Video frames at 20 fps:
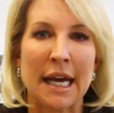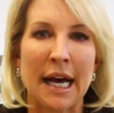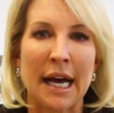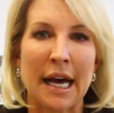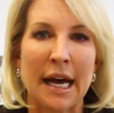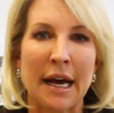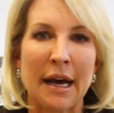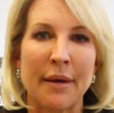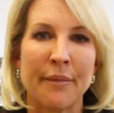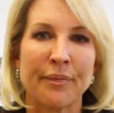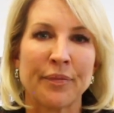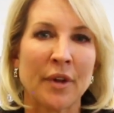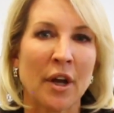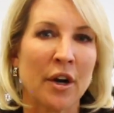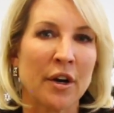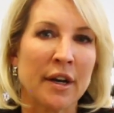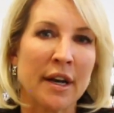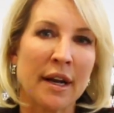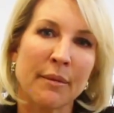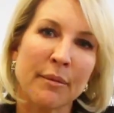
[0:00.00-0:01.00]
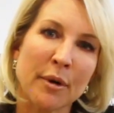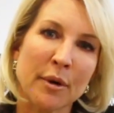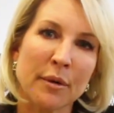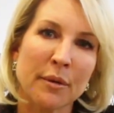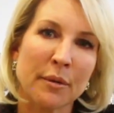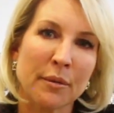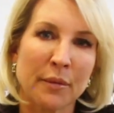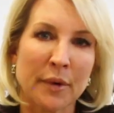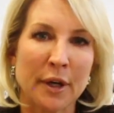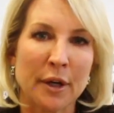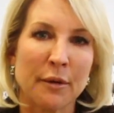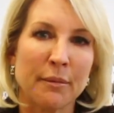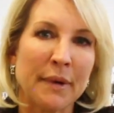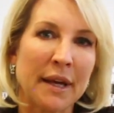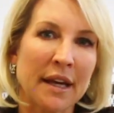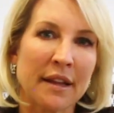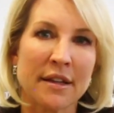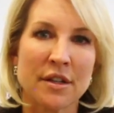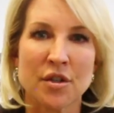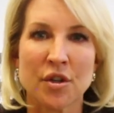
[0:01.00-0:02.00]
Um, our number will
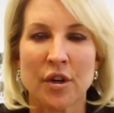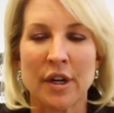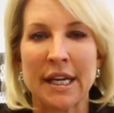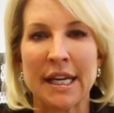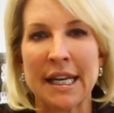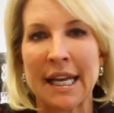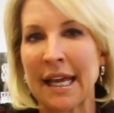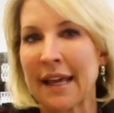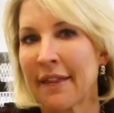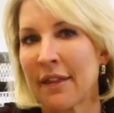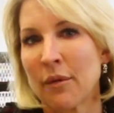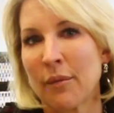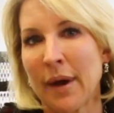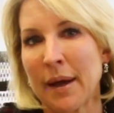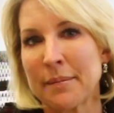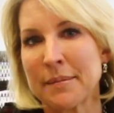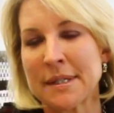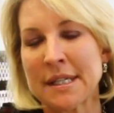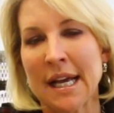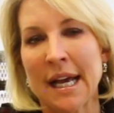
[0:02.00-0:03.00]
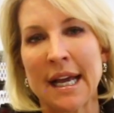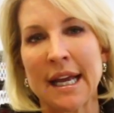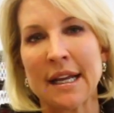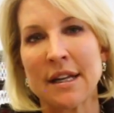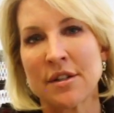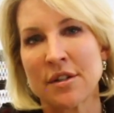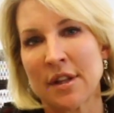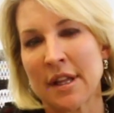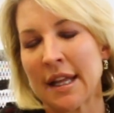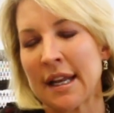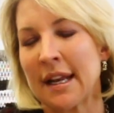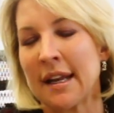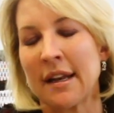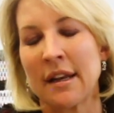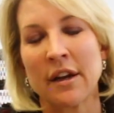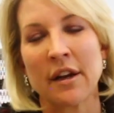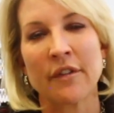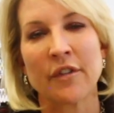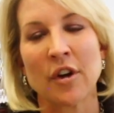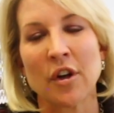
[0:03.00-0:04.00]
be on the screen and the website so that
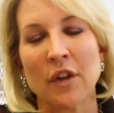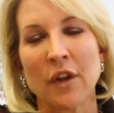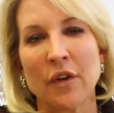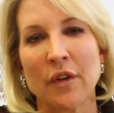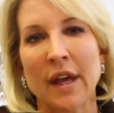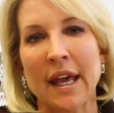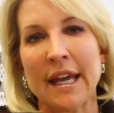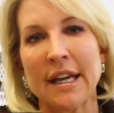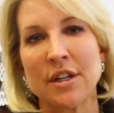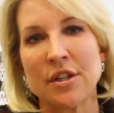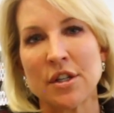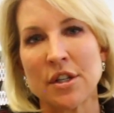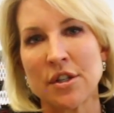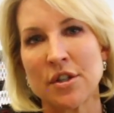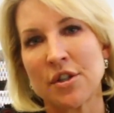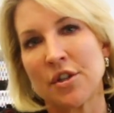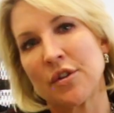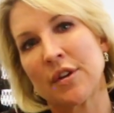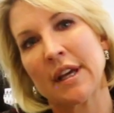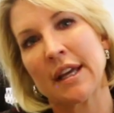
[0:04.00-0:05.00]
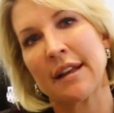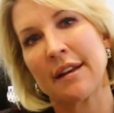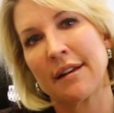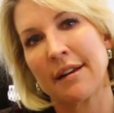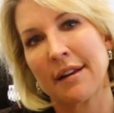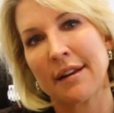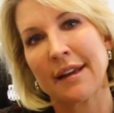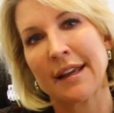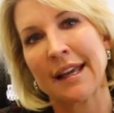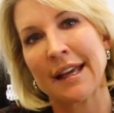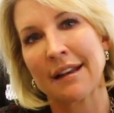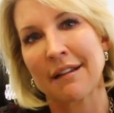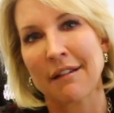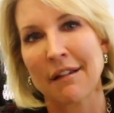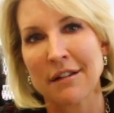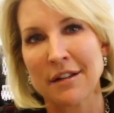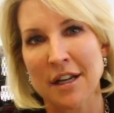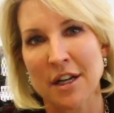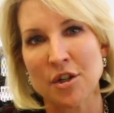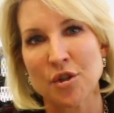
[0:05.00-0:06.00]
any of our locations you can get
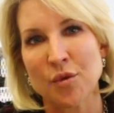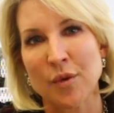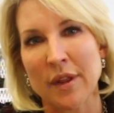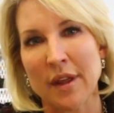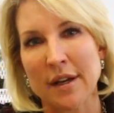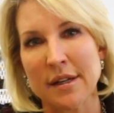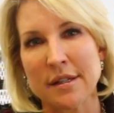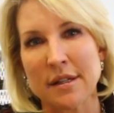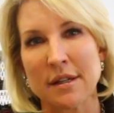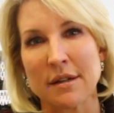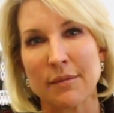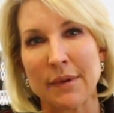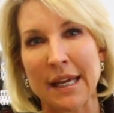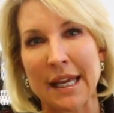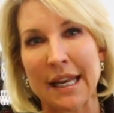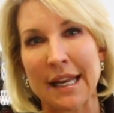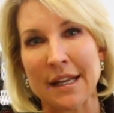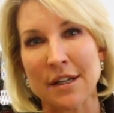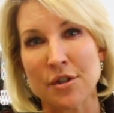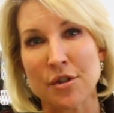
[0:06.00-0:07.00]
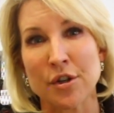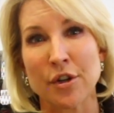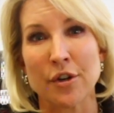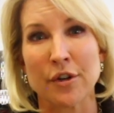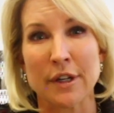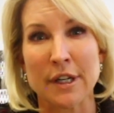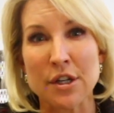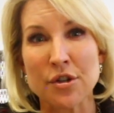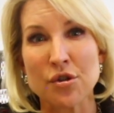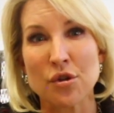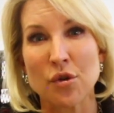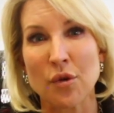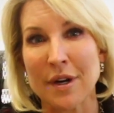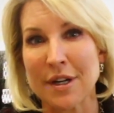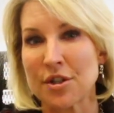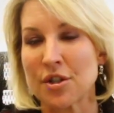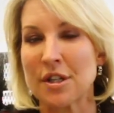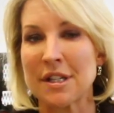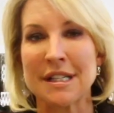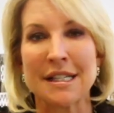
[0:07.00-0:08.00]
in touch with us and we can answer your initial
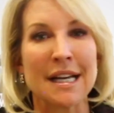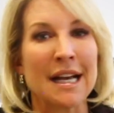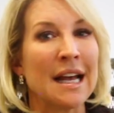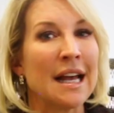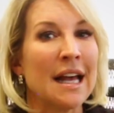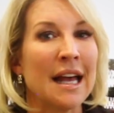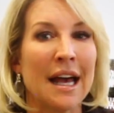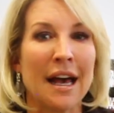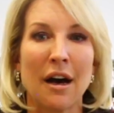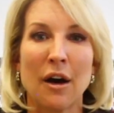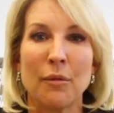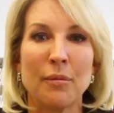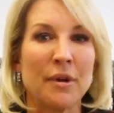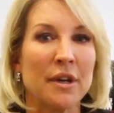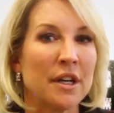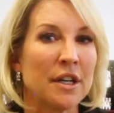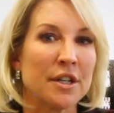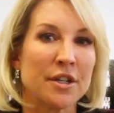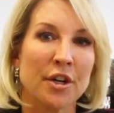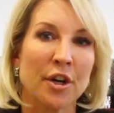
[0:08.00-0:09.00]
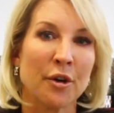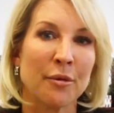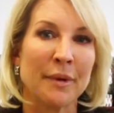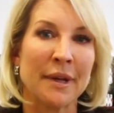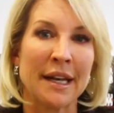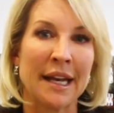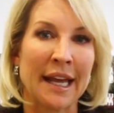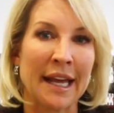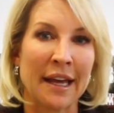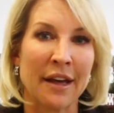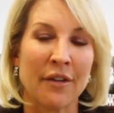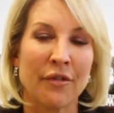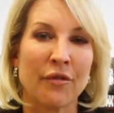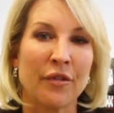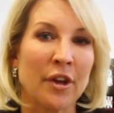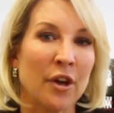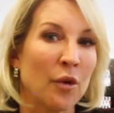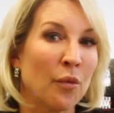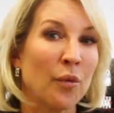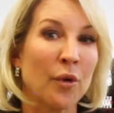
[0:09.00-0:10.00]
questions, help you determine
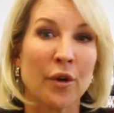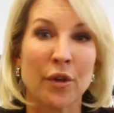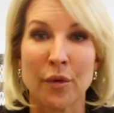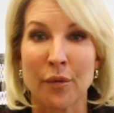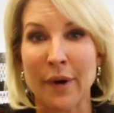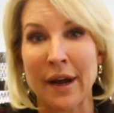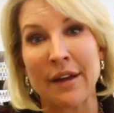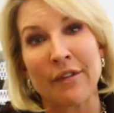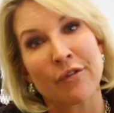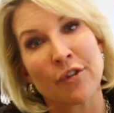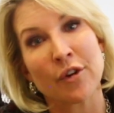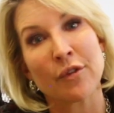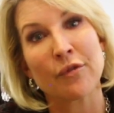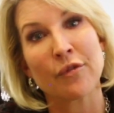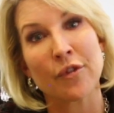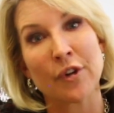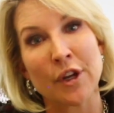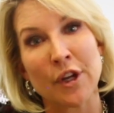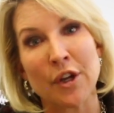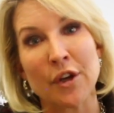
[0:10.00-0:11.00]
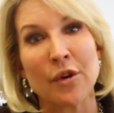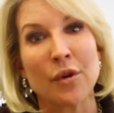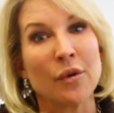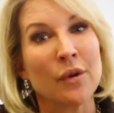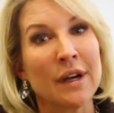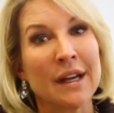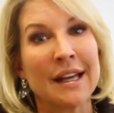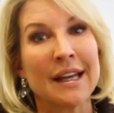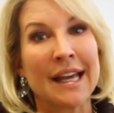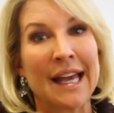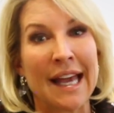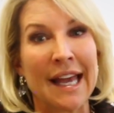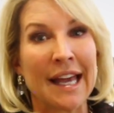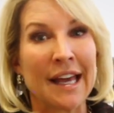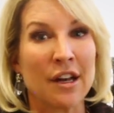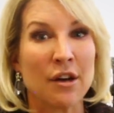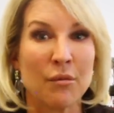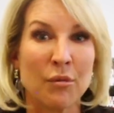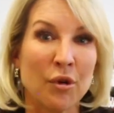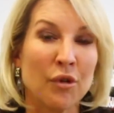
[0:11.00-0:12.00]
if you know we're the right firm for you
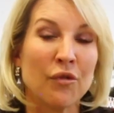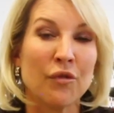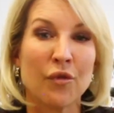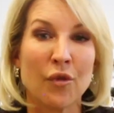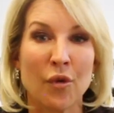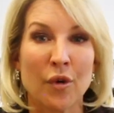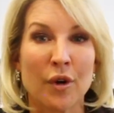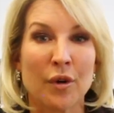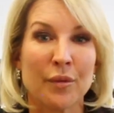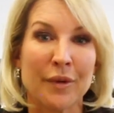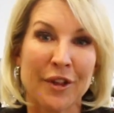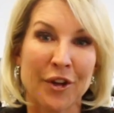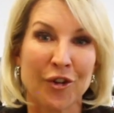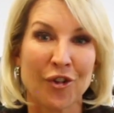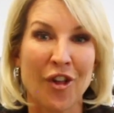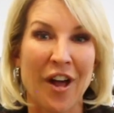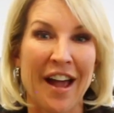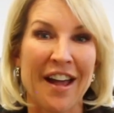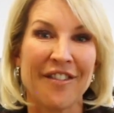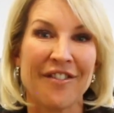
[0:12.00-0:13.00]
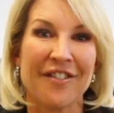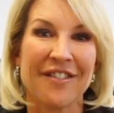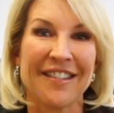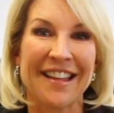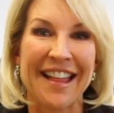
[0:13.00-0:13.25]
and move forward with your life.